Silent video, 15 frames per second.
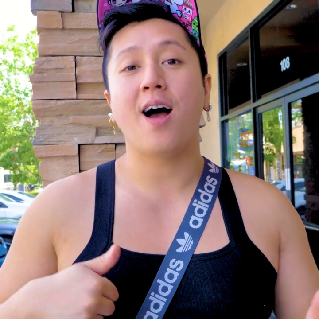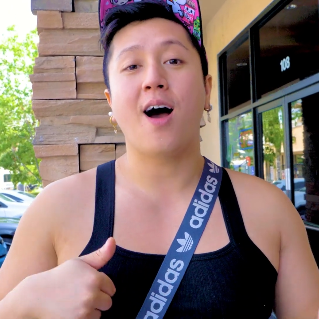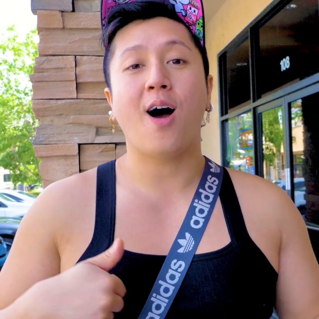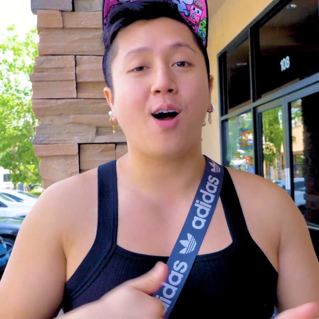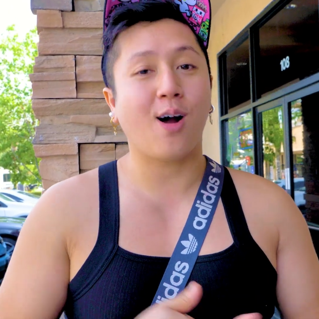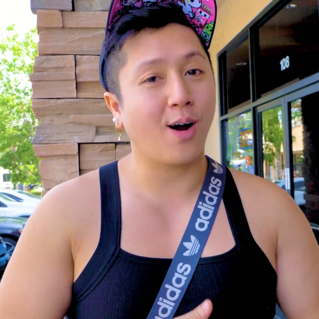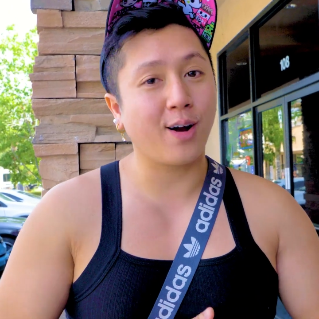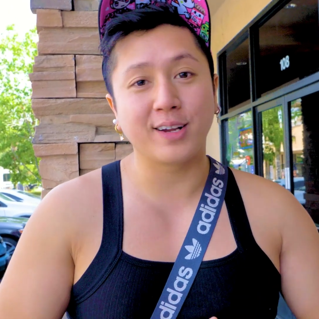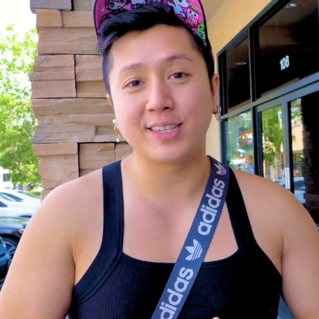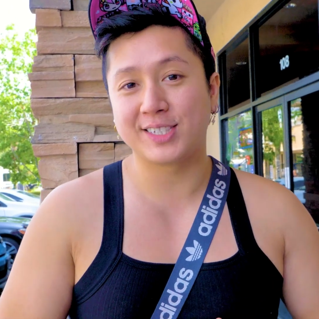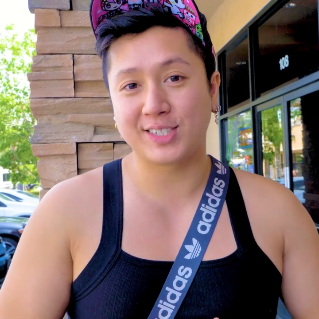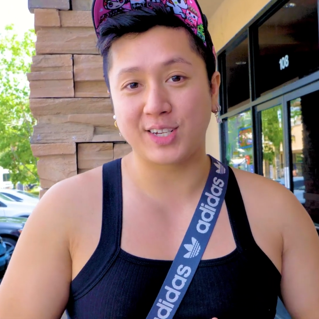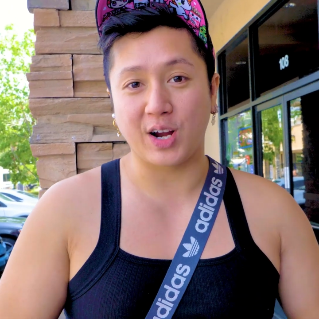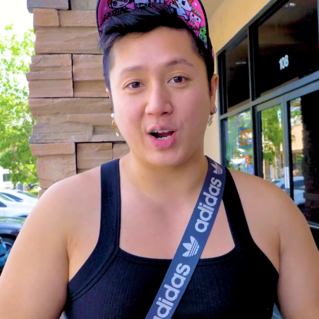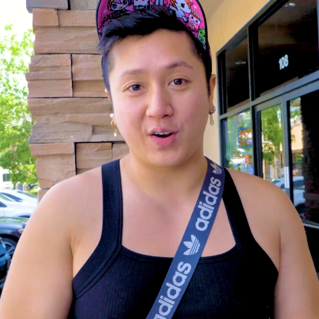hard
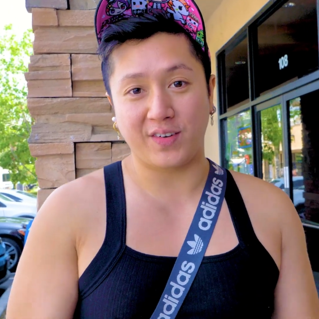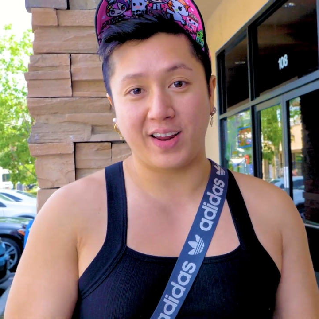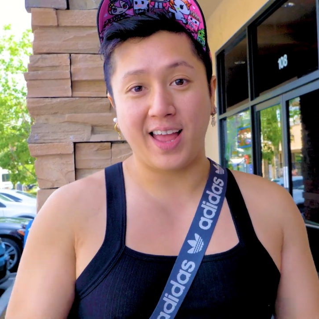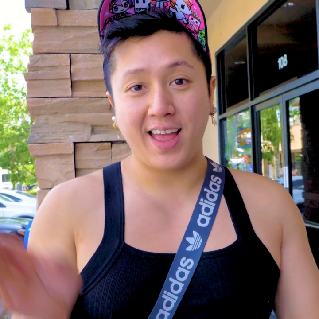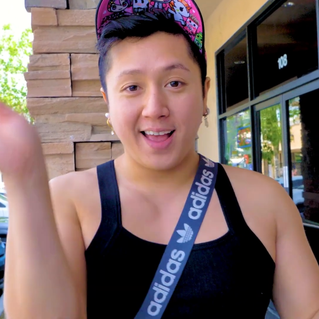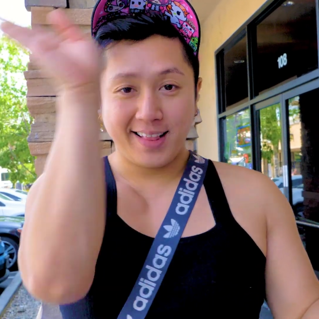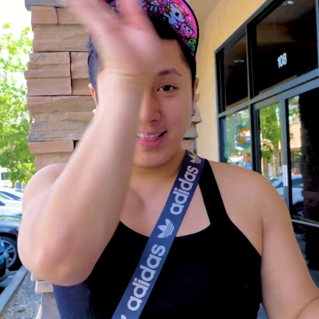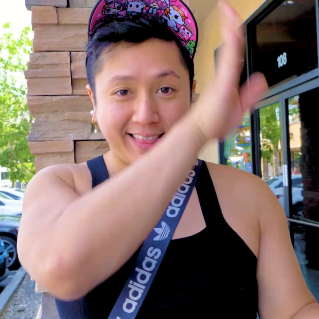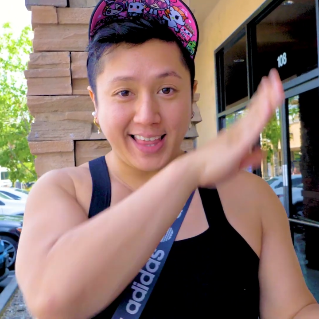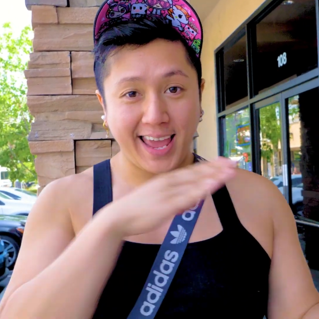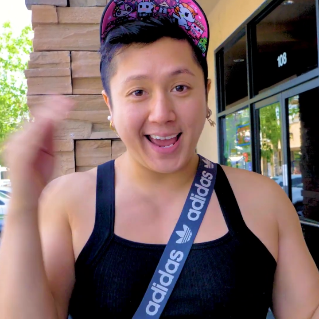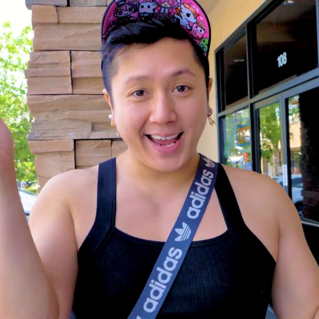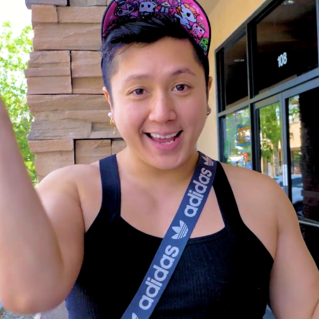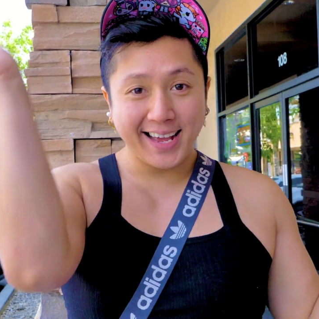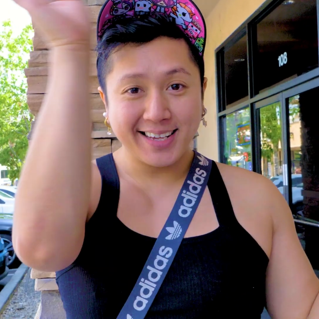served.
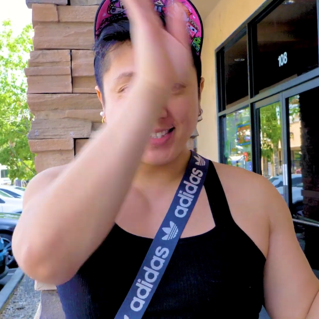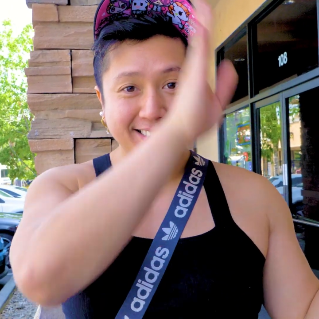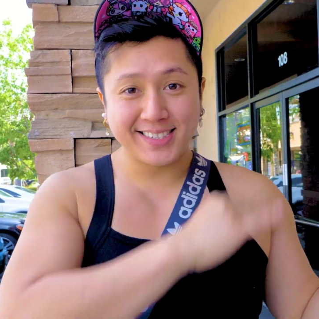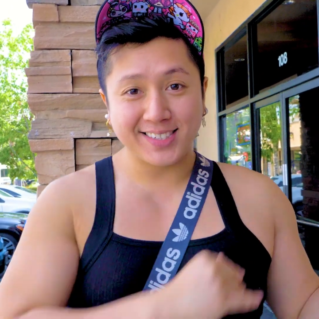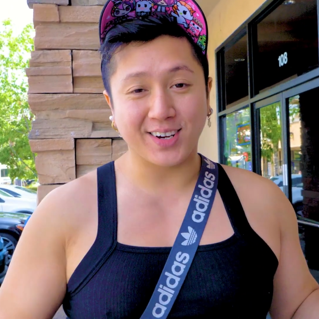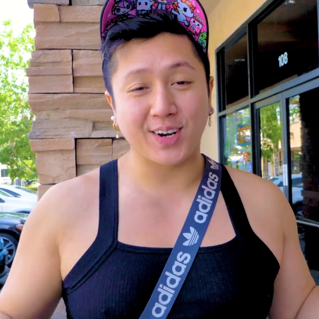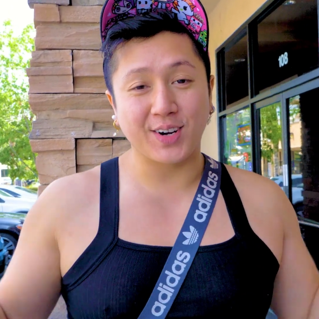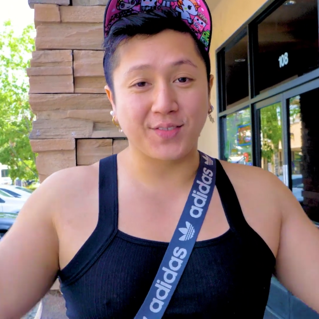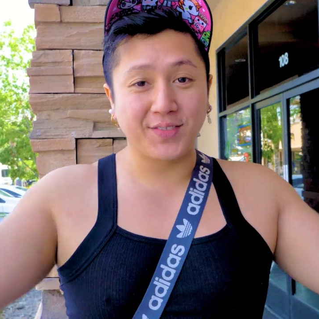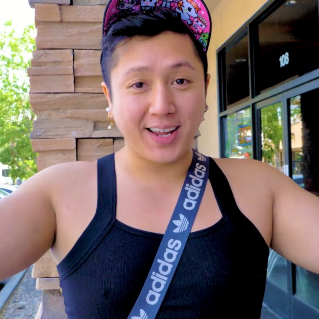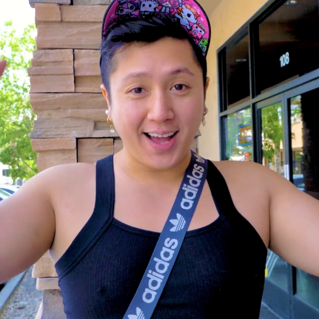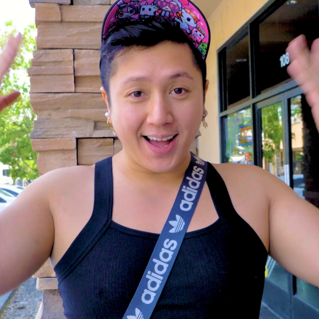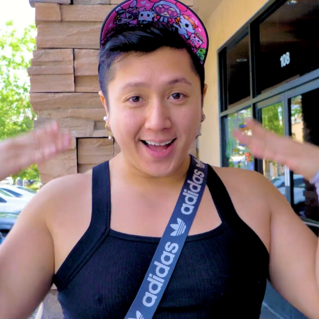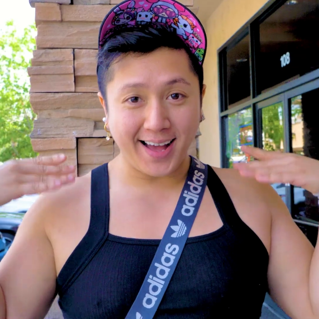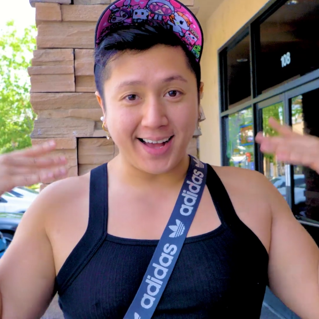They served
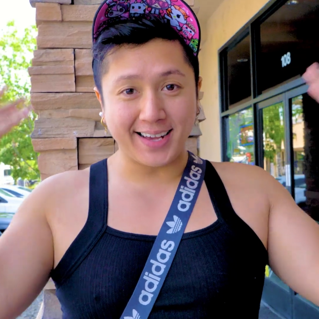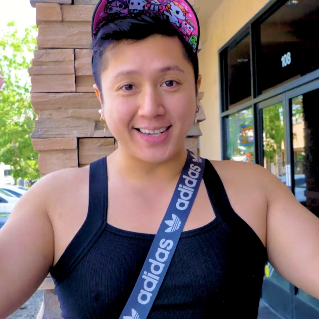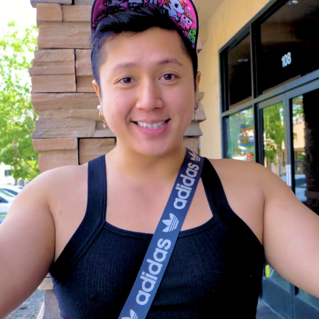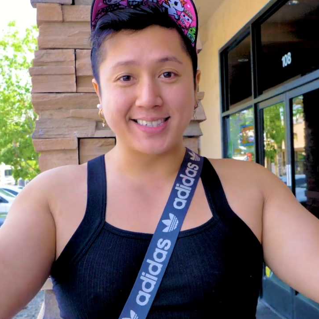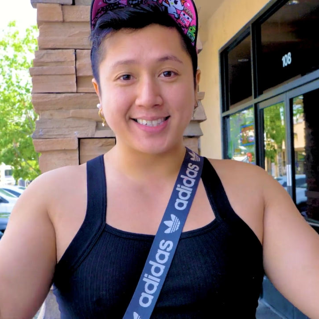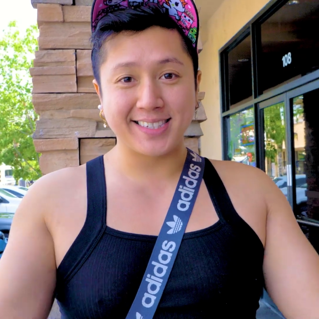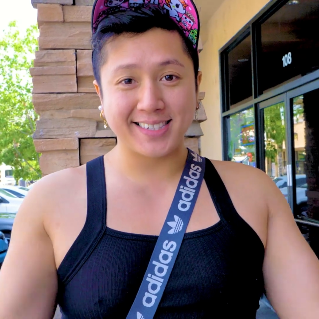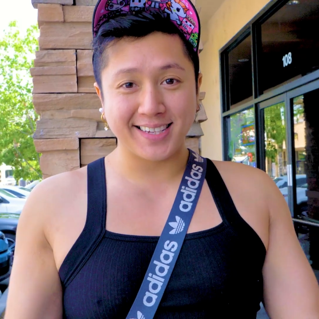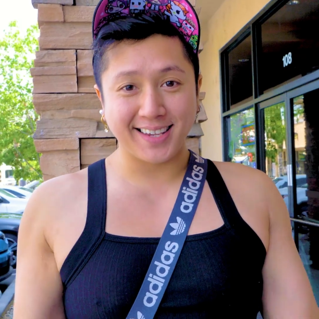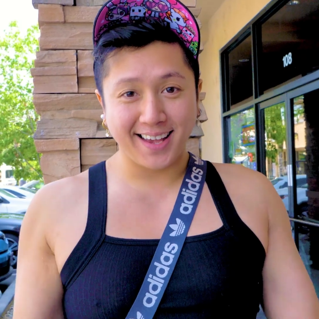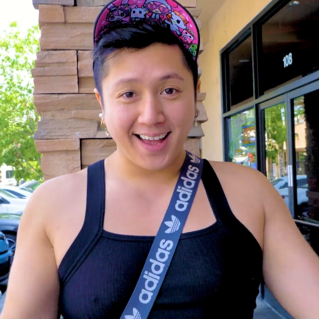us